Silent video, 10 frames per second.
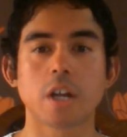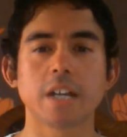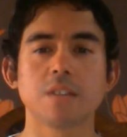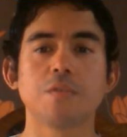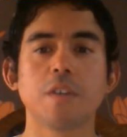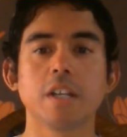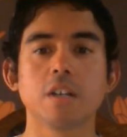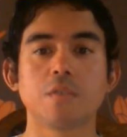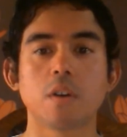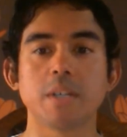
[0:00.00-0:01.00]
I get the feeling
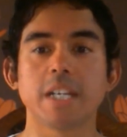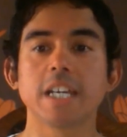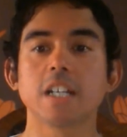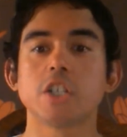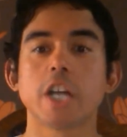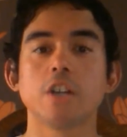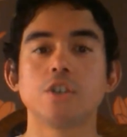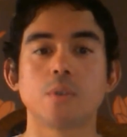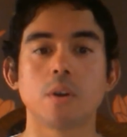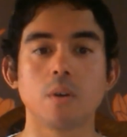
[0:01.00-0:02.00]
of um, an English
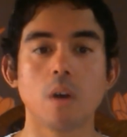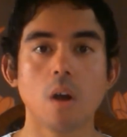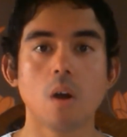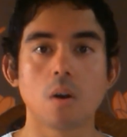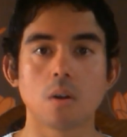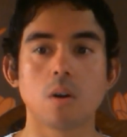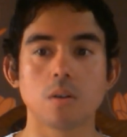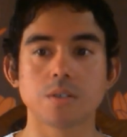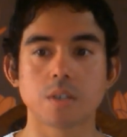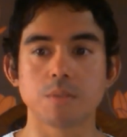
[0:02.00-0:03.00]
hedgerow on a
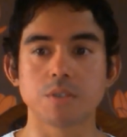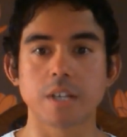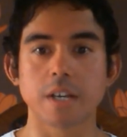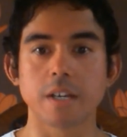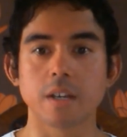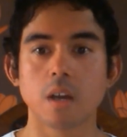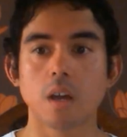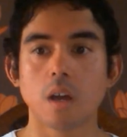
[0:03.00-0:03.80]
hot summer's day.